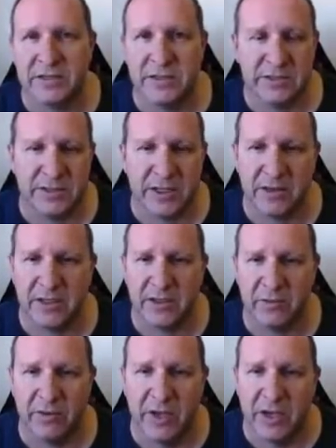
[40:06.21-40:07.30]
So there's nothing
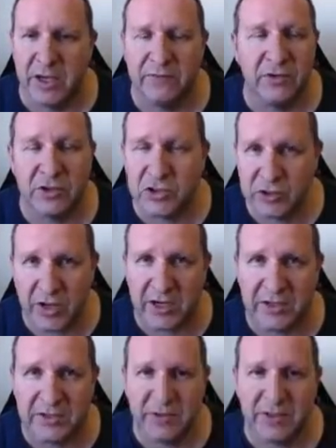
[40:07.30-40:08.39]
that if you're not sure how to
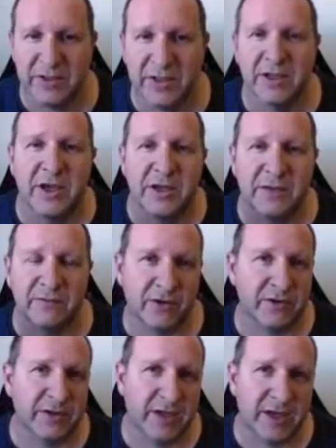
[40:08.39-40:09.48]
do anything, they've
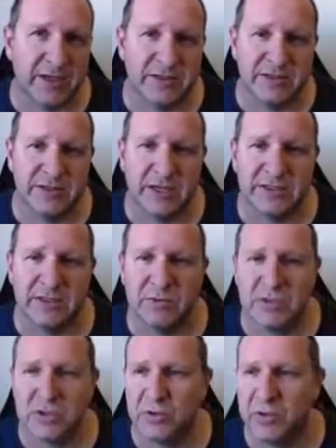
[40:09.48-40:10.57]
got the answers there.
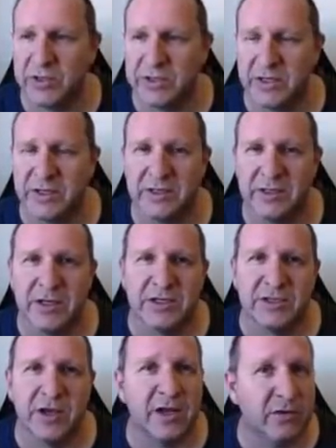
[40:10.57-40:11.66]
Someone's already done it. So,
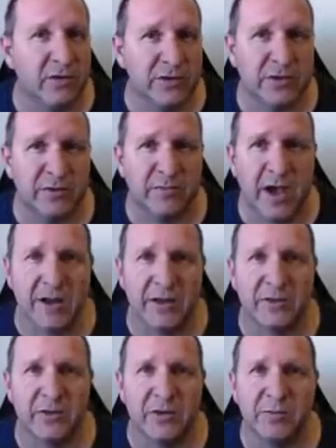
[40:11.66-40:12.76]
and also in part of the
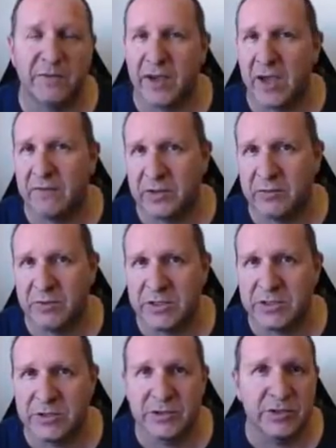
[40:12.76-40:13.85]
group, if you have any
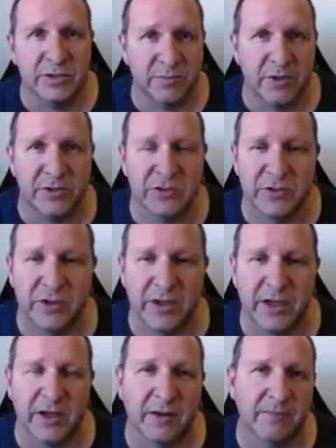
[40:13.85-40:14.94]
questions, you just post your
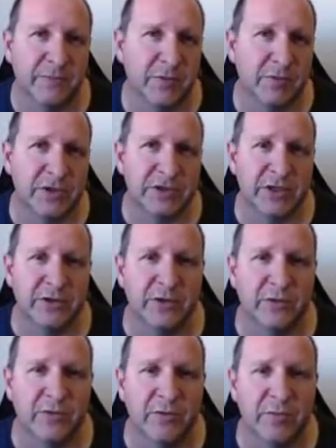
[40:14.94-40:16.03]
question in the
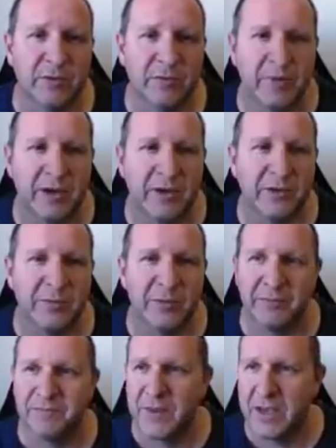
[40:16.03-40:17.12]
group, and we'll be able to help you.